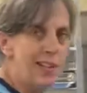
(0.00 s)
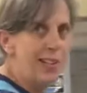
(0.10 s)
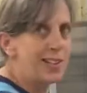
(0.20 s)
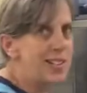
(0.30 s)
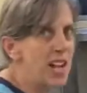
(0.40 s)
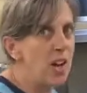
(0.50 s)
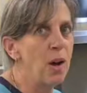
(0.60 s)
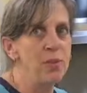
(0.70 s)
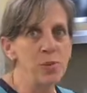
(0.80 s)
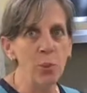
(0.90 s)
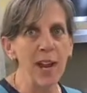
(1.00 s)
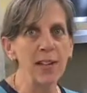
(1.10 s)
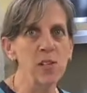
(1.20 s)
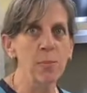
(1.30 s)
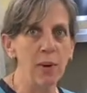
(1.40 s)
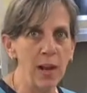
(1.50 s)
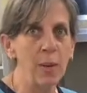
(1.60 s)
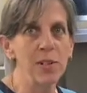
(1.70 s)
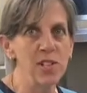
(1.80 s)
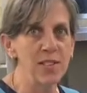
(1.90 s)
because I always rant about how
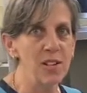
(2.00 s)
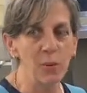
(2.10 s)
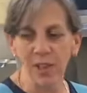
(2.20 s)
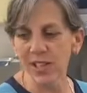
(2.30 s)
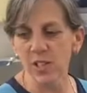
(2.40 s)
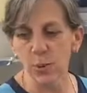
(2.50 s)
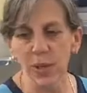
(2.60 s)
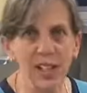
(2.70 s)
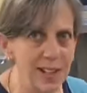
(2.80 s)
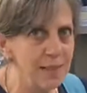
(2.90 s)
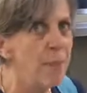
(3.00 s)
much I don't like doing it.